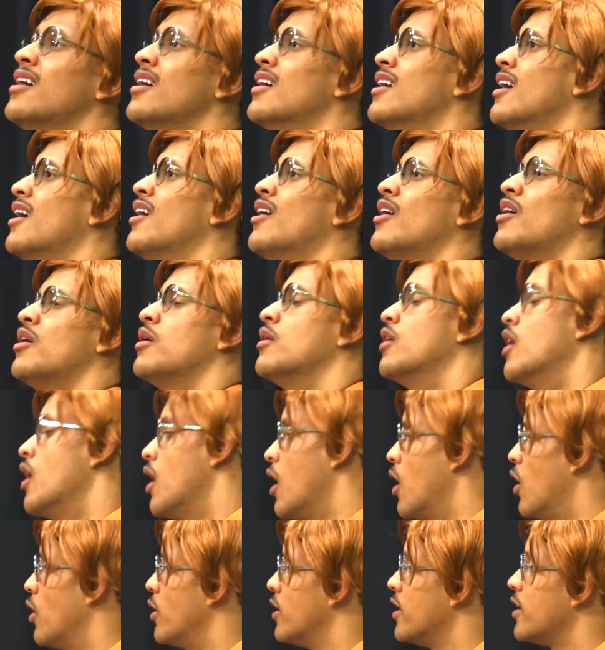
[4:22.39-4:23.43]
Oh,
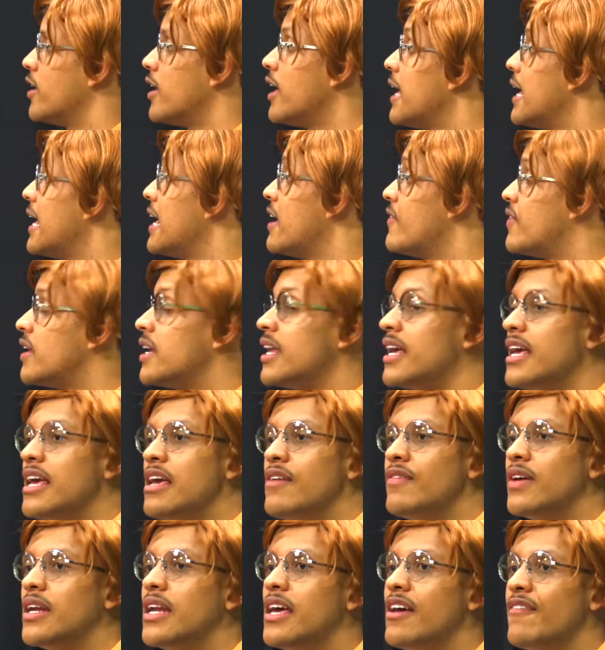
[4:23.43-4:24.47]
oh, even
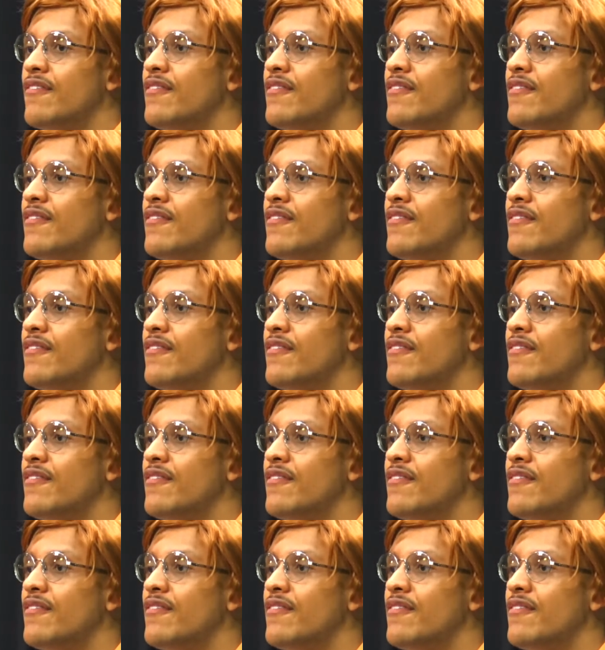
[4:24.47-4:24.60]
even if